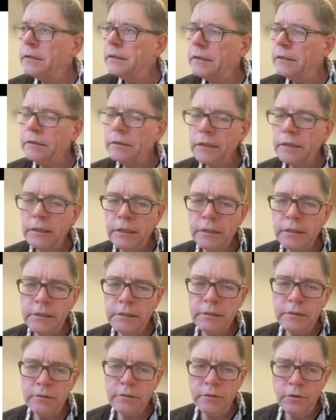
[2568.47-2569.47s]
there
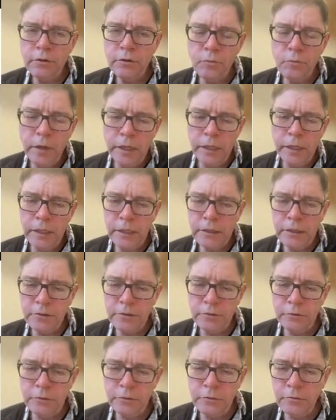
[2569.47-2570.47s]
is no way
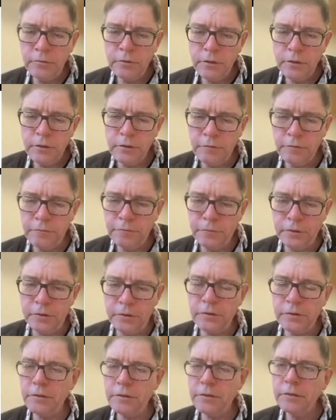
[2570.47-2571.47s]
to
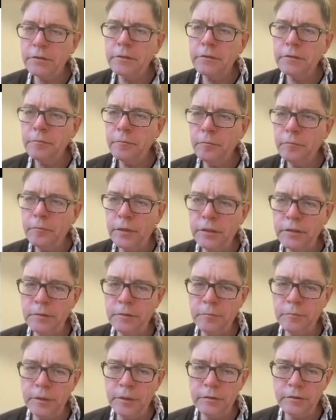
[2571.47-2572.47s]
convert
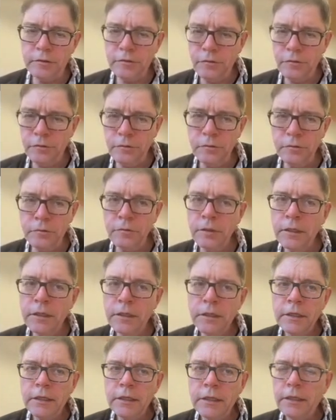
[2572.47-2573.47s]
Mentimeter to
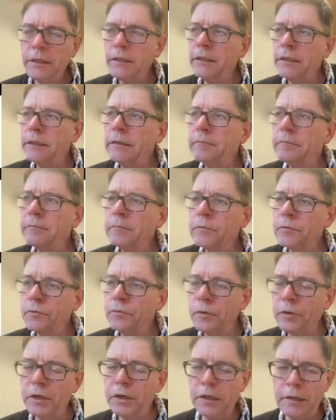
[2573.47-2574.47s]

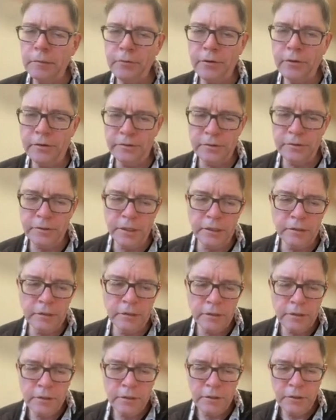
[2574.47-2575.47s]
Wooclap other
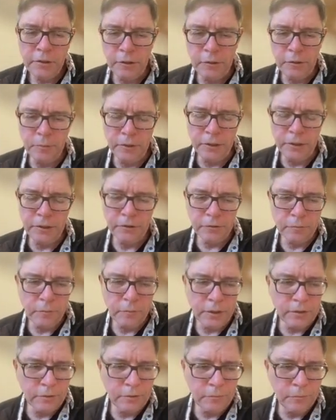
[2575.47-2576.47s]
than opening
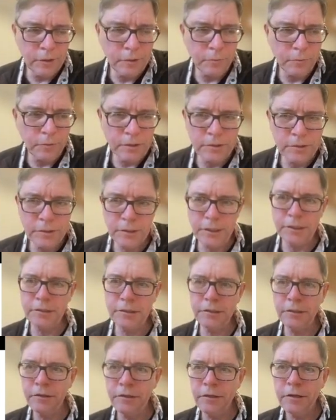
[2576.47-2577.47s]
your Mentimeter
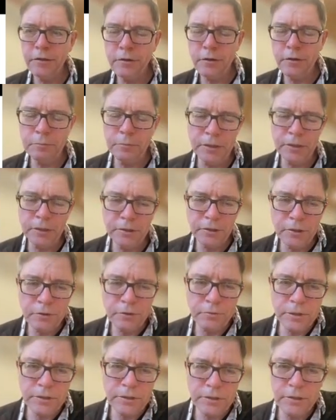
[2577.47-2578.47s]
presentation, copying
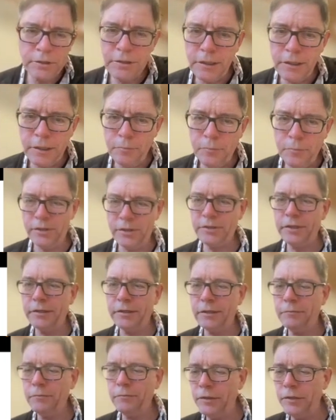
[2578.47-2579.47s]
your questions, and
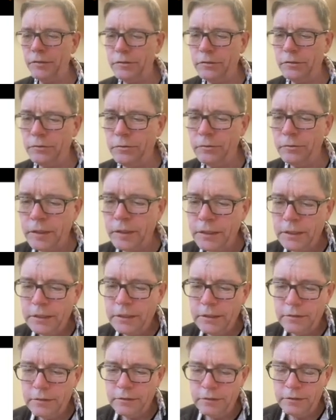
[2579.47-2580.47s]
pasting them into
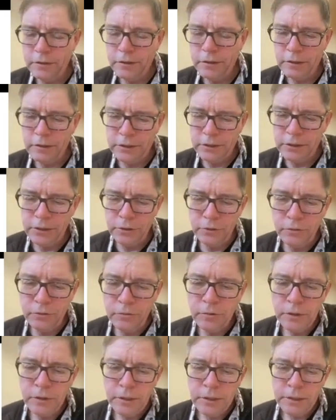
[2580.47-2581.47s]
a
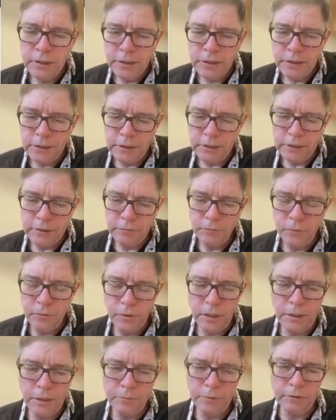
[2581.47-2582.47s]
new
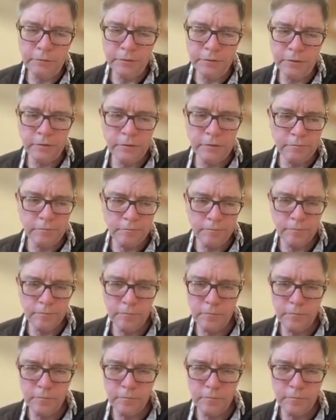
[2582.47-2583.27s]
Wooclap event.